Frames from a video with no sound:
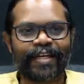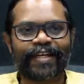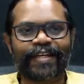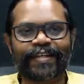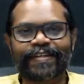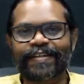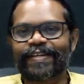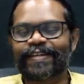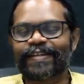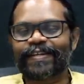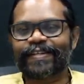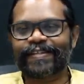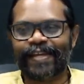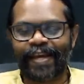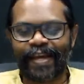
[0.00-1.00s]
In
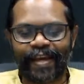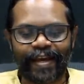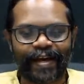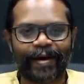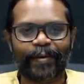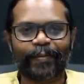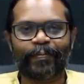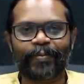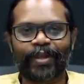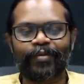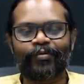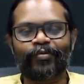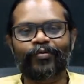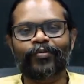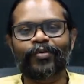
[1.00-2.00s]
say in
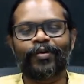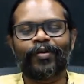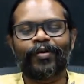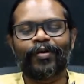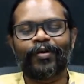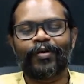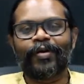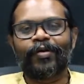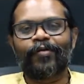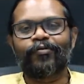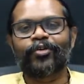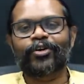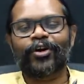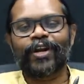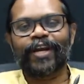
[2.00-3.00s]

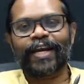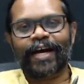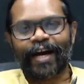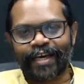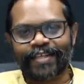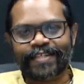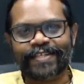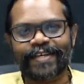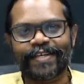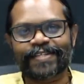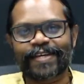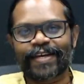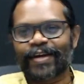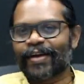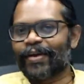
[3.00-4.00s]
photonic ICs,
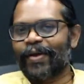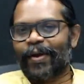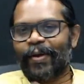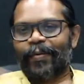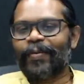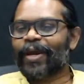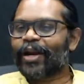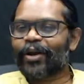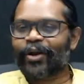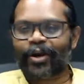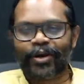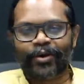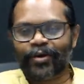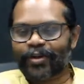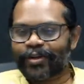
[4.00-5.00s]
we are not going